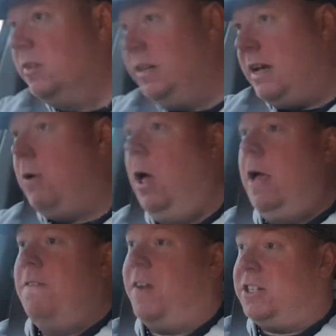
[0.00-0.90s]
Now,
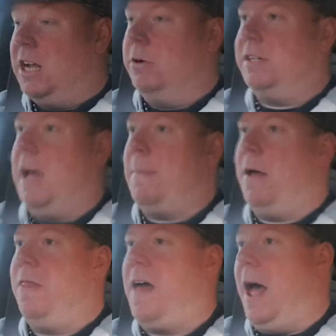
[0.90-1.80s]
first thing I'll say
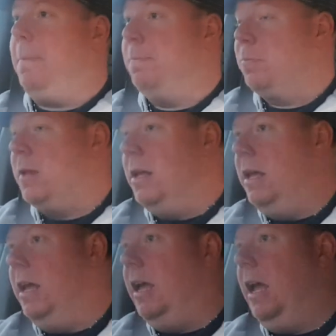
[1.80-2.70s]
about that
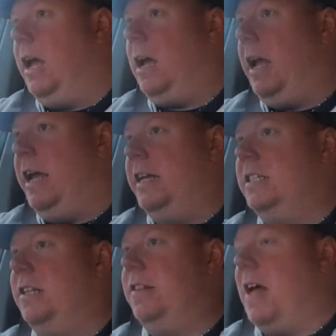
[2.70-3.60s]

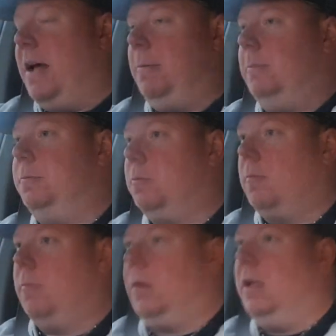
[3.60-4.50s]
is that,
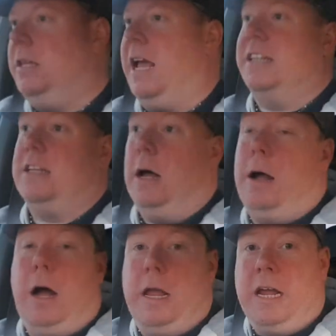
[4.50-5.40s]
yes,
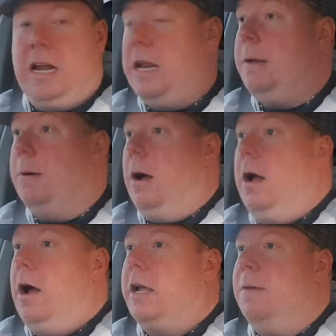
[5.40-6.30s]
I
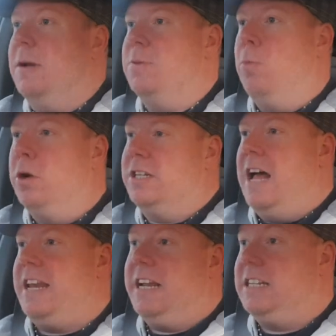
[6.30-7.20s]
can imagine was an
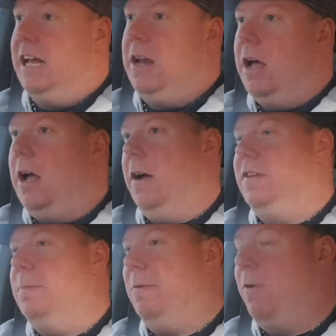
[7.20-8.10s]
addict, and I've
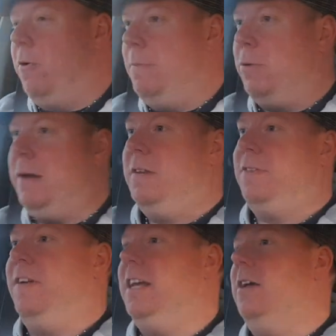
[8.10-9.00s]
said before in previous
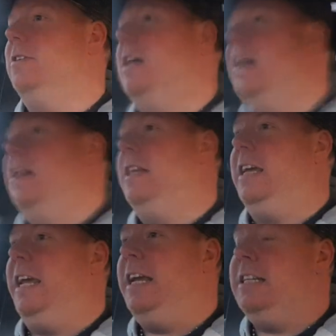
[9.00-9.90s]
videos,
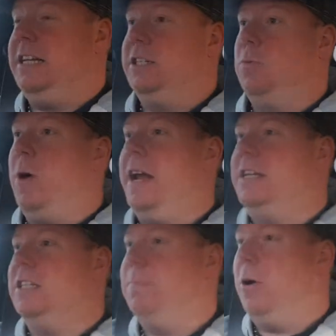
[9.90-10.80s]
the easiest way
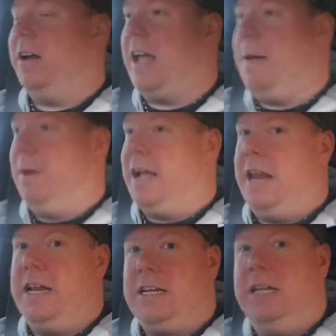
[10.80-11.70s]
to spot a gambling
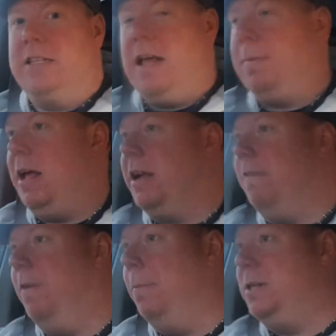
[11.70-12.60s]
addict is they're playing a
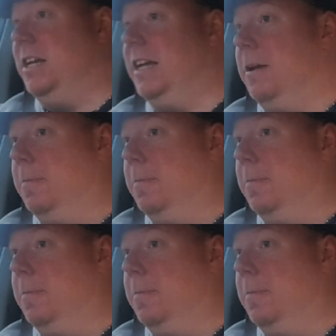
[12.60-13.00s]
FOBT.